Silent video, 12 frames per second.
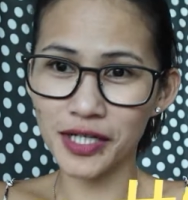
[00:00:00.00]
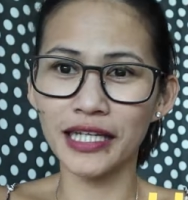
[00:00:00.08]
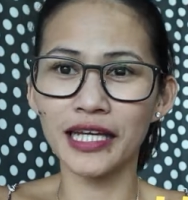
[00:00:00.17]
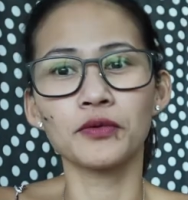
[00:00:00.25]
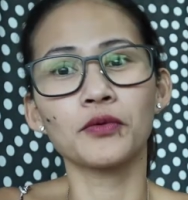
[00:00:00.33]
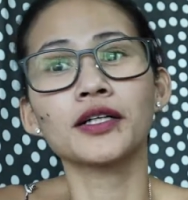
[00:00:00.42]

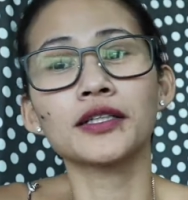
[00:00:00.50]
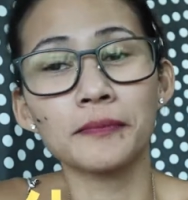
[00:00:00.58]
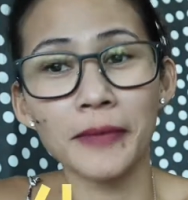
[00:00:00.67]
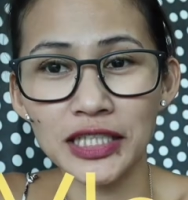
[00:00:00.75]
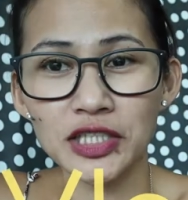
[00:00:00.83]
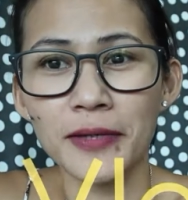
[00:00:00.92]
everyone, and
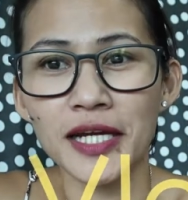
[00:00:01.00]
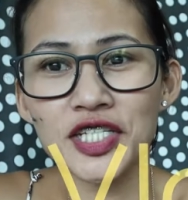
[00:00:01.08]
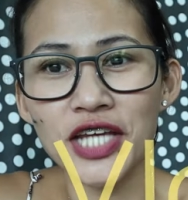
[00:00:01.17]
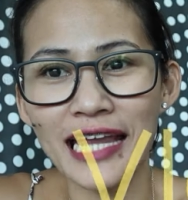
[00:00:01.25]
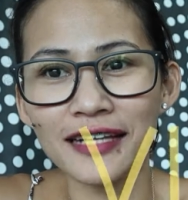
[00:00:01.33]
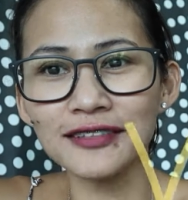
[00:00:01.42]
welcome back to my
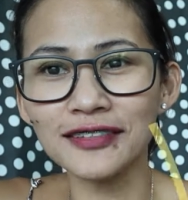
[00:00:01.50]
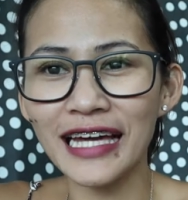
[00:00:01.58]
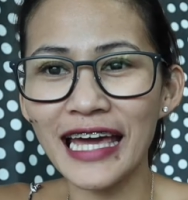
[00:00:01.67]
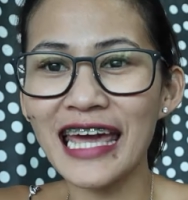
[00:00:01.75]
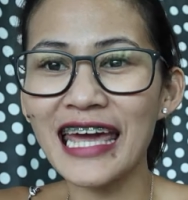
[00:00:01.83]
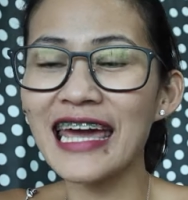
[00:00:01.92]
channel.
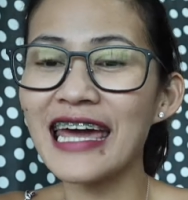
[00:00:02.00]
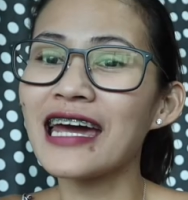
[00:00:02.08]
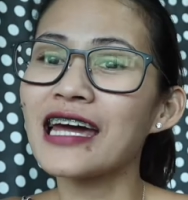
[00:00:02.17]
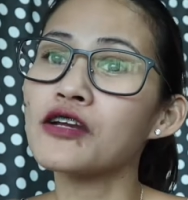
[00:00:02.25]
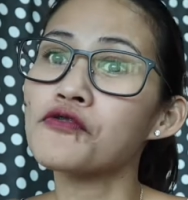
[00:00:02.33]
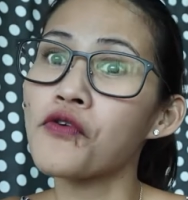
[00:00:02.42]

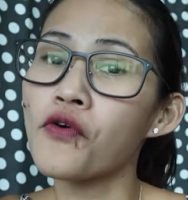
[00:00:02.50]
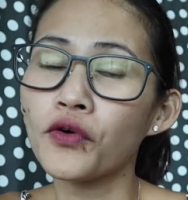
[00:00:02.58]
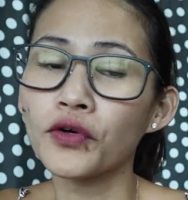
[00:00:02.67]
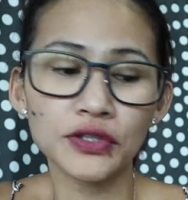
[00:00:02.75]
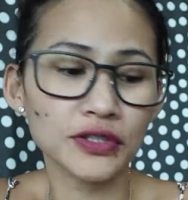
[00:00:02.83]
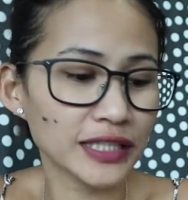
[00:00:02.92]
And
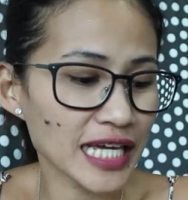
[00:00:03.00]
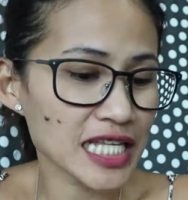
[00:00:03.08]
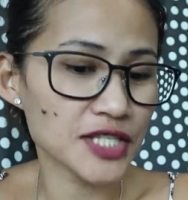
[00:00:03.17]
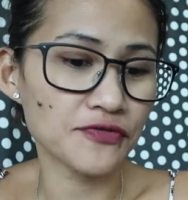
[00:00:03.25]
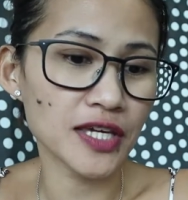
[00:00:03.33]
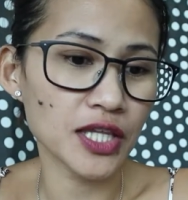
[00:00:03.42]
for
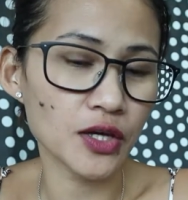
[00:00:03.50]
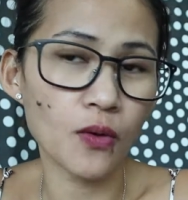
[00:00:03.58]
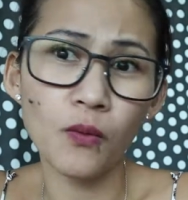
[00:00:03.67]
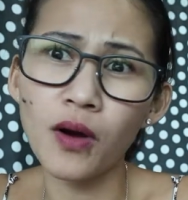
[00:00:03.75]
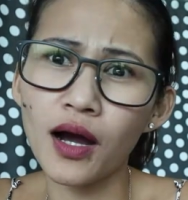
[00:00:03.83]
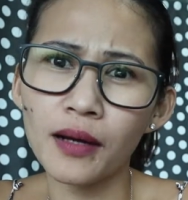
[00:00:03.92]
today's video,
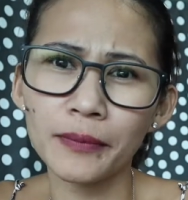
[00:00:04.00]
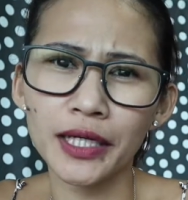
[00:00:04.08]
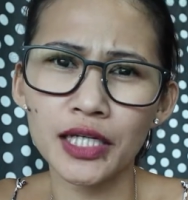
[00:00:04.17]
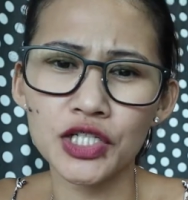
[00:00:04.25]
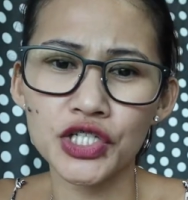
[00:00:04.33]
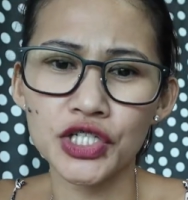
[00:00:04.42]
what I'm
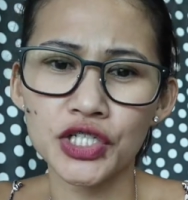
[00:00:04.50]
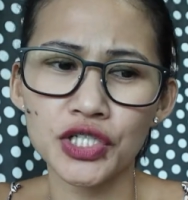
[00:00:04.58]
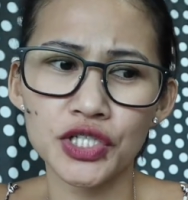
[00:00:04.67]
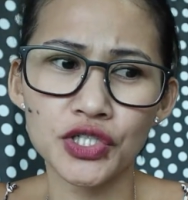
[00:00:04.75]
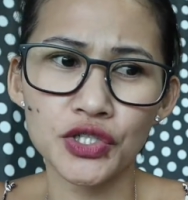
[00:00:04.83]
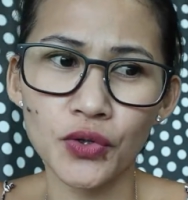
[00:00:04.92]
gonna
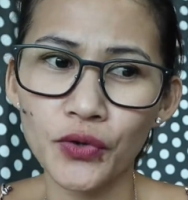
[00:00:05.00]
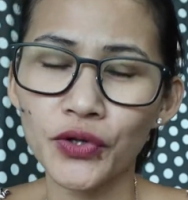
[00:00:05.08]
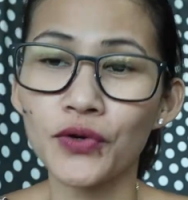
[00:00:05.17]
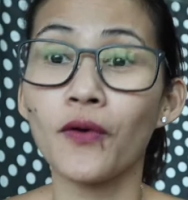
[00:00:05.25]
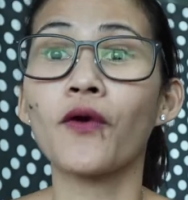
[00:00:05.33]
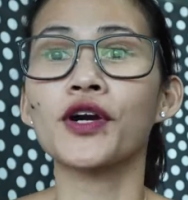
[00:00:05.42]
show
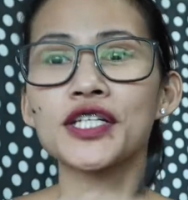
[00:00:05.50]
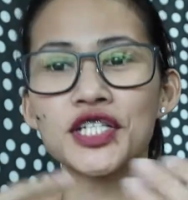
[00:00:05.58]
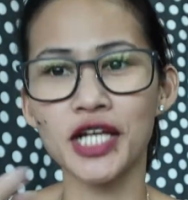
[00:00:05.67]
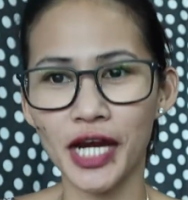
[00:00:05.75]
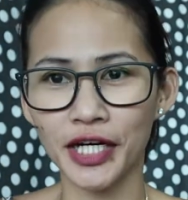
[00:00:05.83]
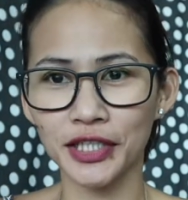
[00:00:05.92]
you or
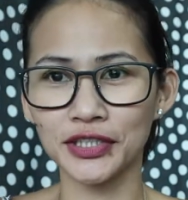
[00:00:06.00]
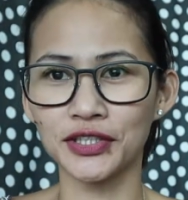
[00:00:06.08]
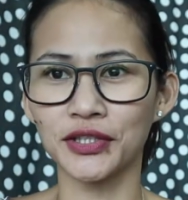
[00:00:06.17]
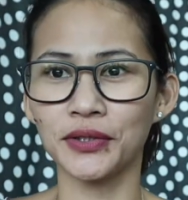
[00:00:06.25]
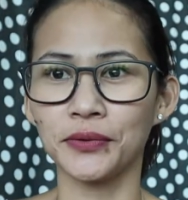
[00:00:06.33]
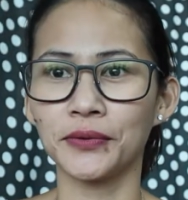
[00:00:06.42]
share
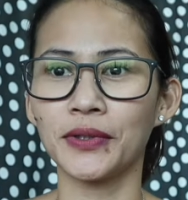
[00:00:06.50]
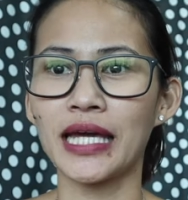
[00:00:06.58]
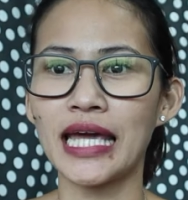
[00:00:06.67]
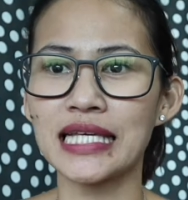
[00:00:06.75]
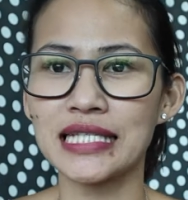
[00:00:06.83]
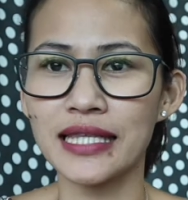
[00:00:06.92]
to you
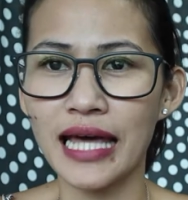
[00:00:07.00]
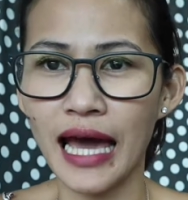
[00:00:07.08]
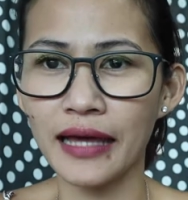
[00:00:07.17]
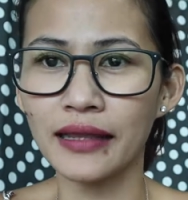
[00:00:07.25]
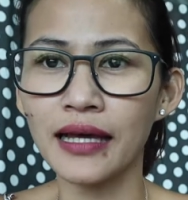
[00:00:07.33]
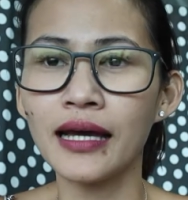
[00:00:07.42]
is
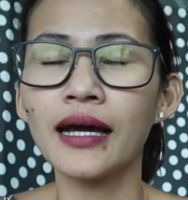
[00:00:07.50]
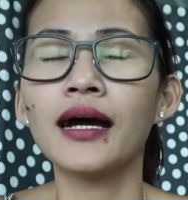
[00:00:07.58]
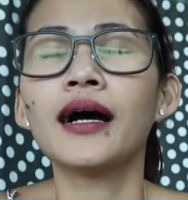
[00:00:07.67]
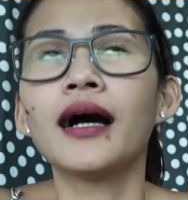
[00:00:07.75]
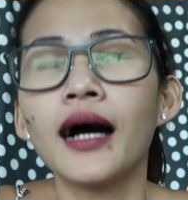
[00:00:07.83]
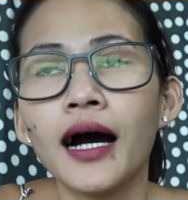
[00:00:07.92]
that
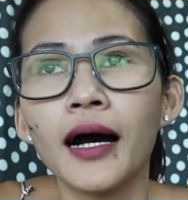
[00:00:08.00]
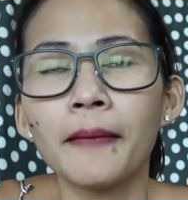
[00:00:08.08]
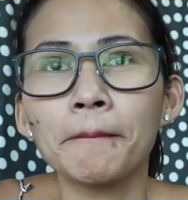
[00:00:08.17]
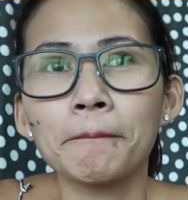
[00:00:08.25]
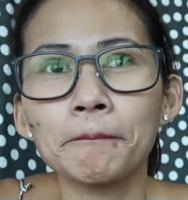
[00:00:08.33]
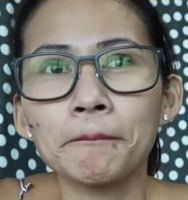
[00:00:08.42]
I